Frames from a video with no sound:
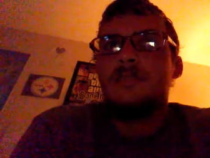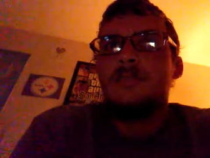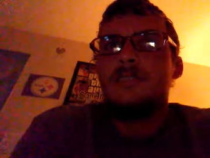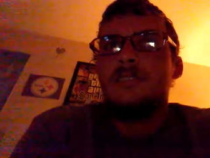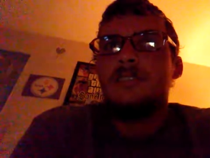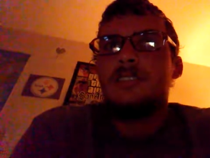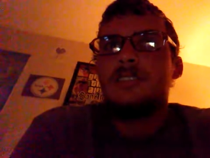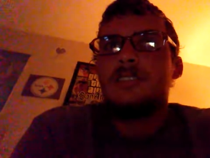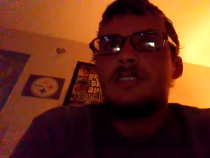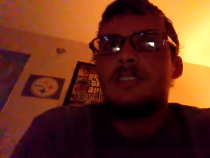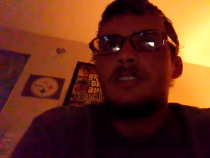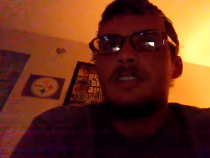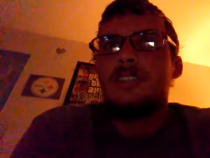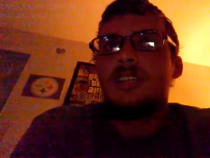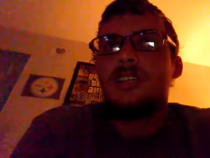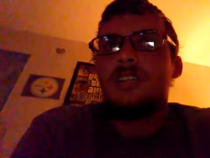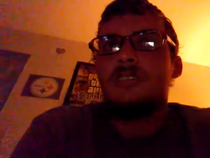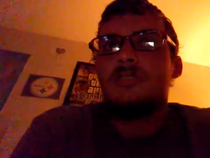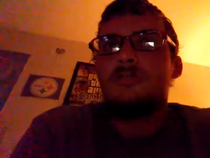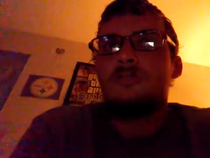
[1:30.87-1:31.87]

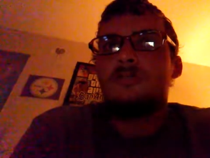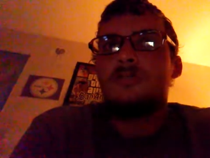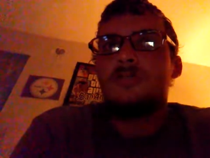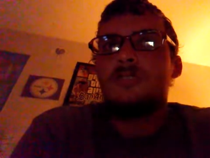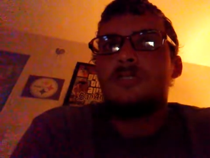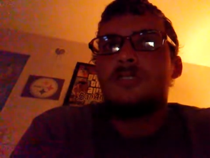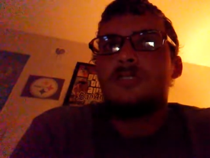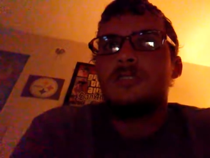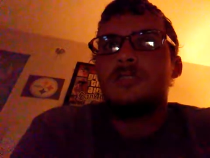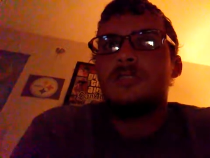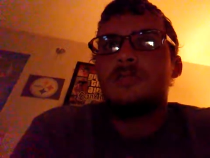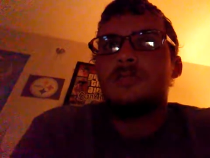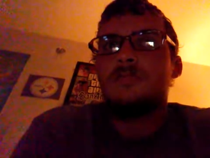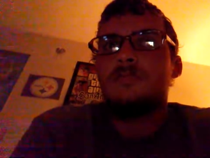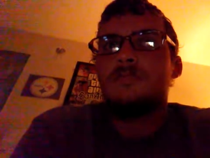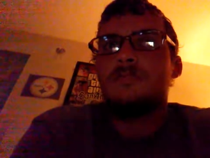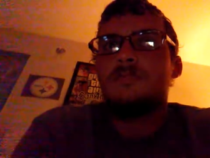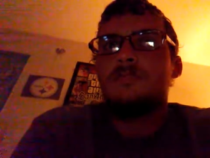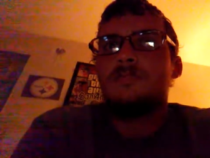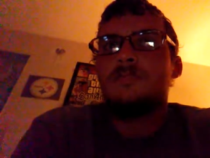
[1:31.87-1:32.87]
listening through this
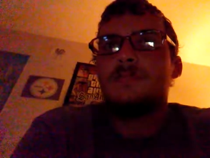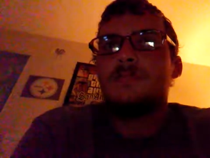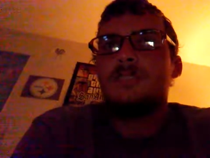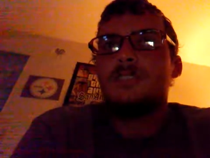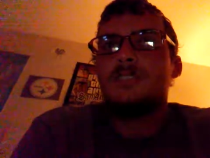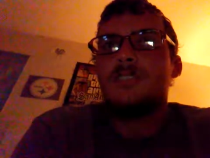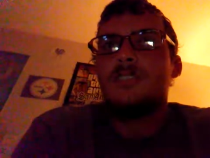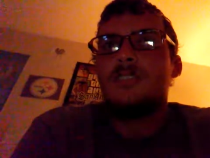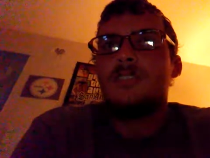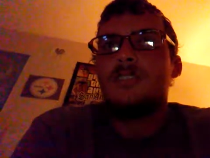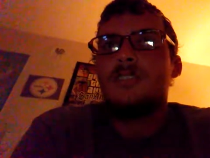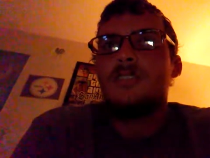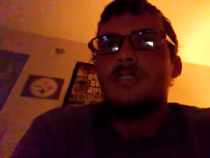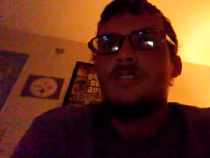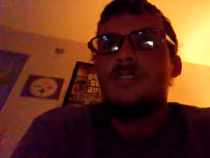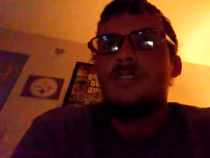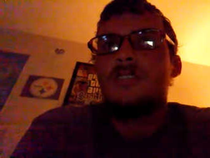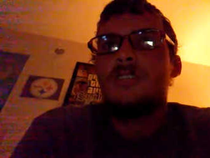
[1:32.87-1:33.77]
song